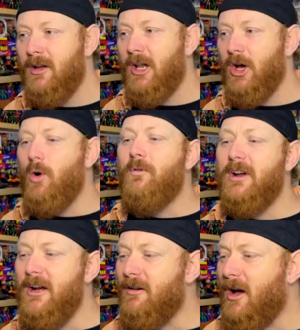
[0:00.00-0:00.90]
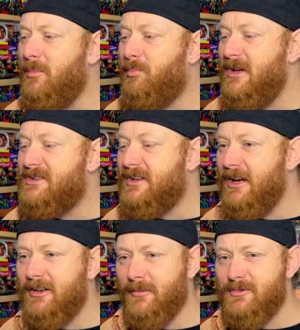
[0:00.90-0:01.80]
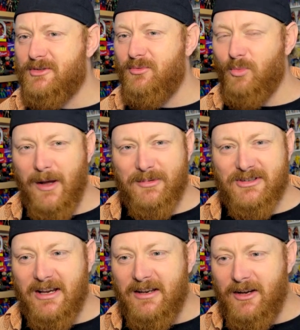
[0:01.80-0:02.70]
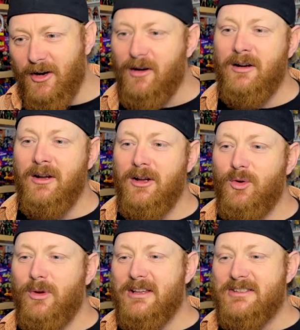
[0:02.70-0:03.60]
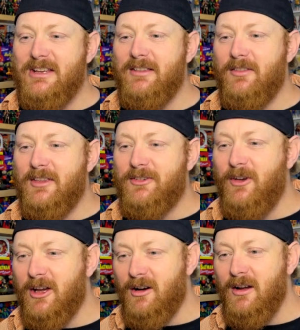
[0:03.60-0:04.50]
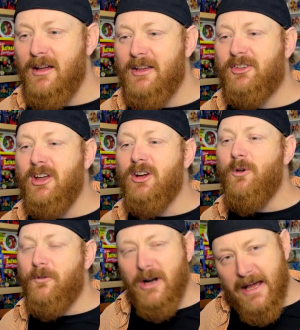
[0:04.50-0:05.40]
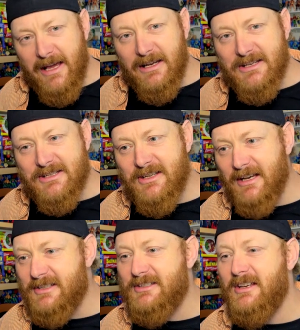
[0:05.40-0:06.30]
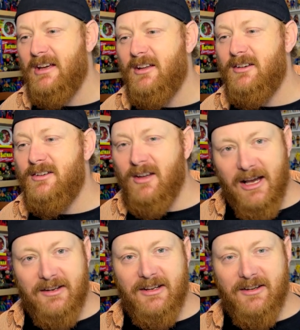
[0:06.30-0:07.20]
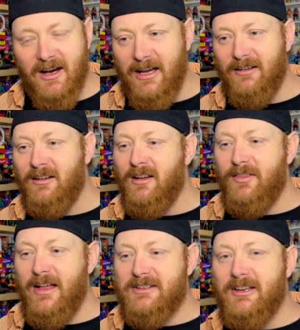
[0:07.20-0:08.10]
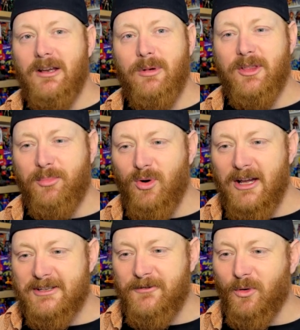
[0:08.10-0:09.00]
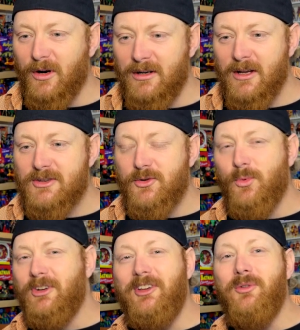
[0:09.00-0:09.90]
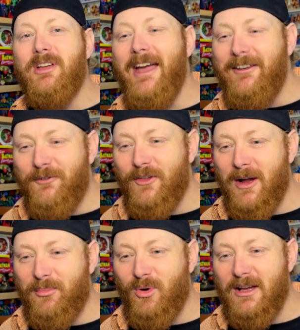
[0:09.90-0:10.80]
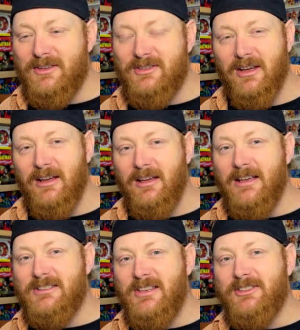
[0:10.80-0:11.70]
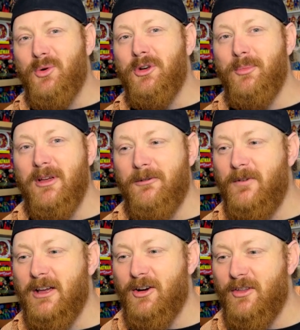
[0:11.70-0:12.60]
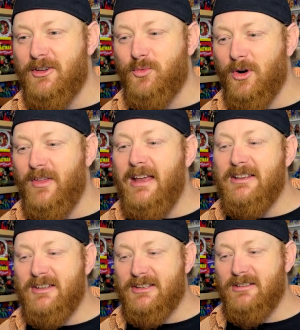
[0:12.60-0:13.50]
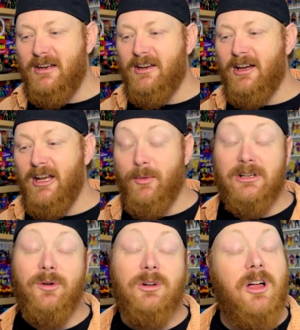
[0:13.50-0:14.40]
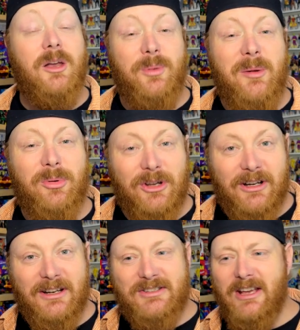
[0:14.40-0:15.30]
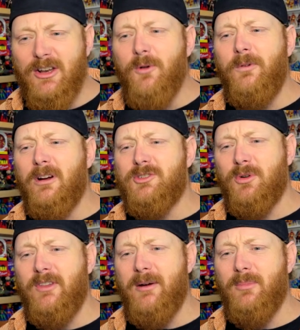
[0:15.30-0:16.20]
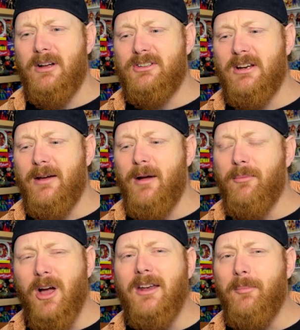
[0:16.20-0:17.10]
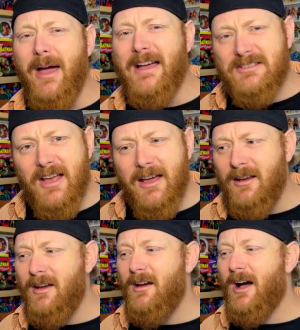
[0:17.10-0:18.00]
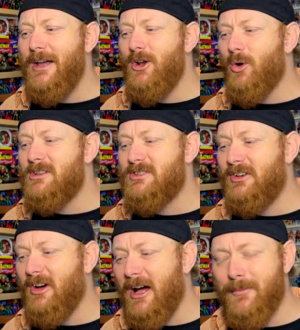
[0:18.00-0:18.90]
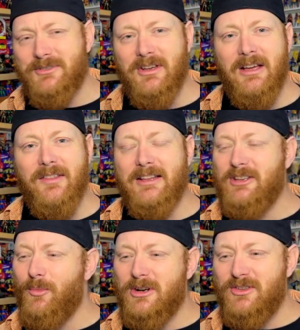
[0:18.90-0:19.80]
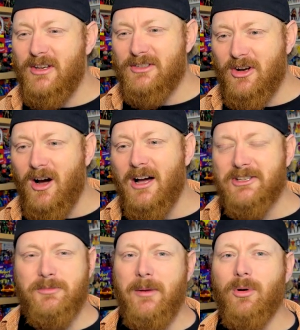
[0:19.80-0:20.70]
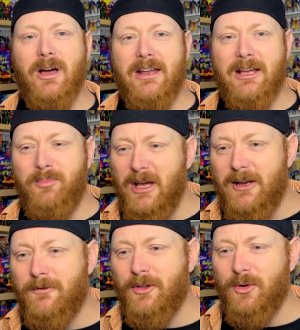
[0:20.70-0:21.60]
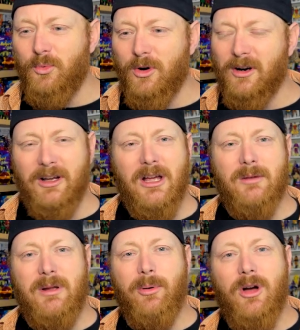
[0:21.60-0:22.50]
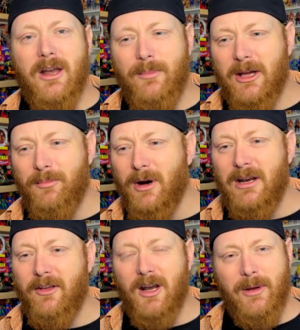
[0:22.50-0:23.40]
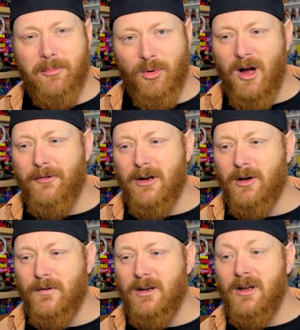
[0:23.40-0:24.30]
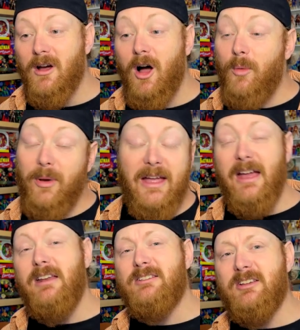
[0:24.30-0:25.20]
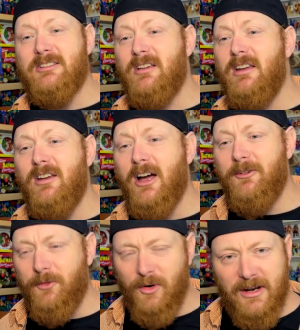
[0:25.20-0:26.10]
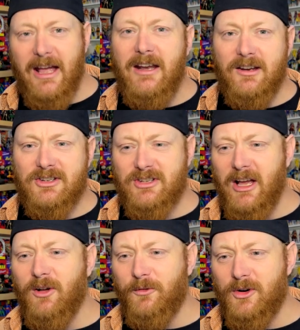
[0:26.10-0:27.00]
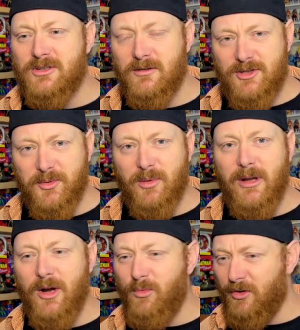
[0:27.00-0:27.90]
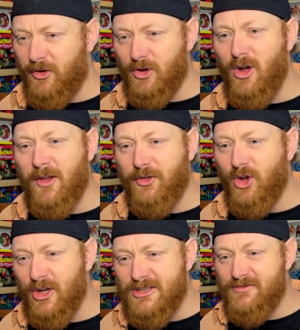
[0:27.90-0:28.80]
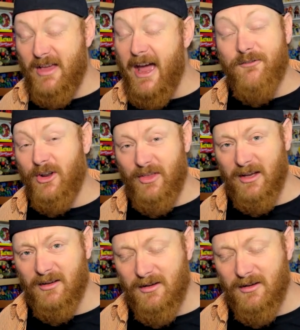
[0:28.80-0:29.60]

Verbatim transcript: Now, over here on Beast Kingdom's website, here, we can see that this figure is going to go for $86.99. That's going to be the price for it. So what do you get for that price? Is this going to be a figure that is worth $86.99? Now, I know a lot of people are going to say no figure's worth that much, and I, am kind of past that. I know it's the times. That's how much things cost. People got to get paid for their work. People got to make money. They got to make profit out of it. I'll pay $86.99 for an 8-inch scale version of Superman with cloth goods, everything.